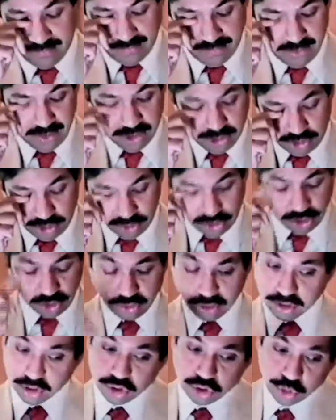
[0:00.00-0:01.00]
so those are
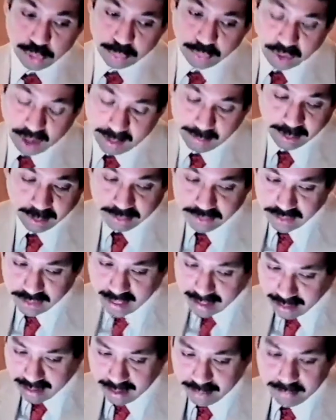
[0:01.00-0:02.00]
the two problems.
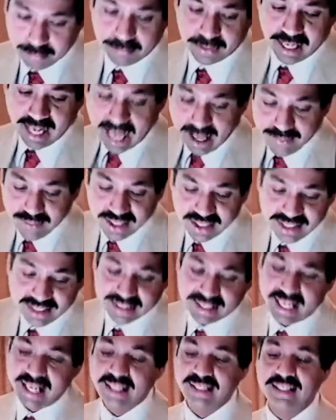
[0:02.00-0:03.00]
But having
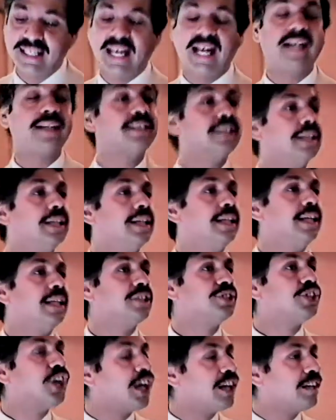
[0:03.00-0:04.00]
said that, it's
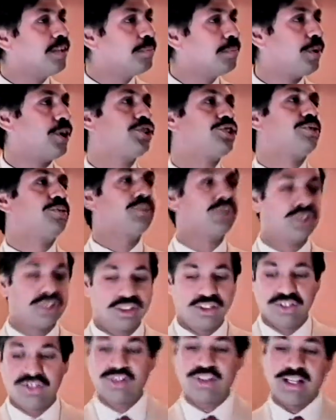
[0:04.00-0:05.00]
not impossible to
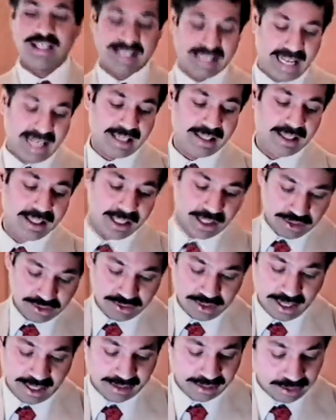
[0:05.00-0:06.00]
construct catalytic
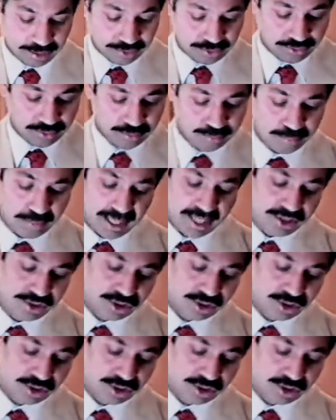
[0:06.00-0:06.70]
cycles based on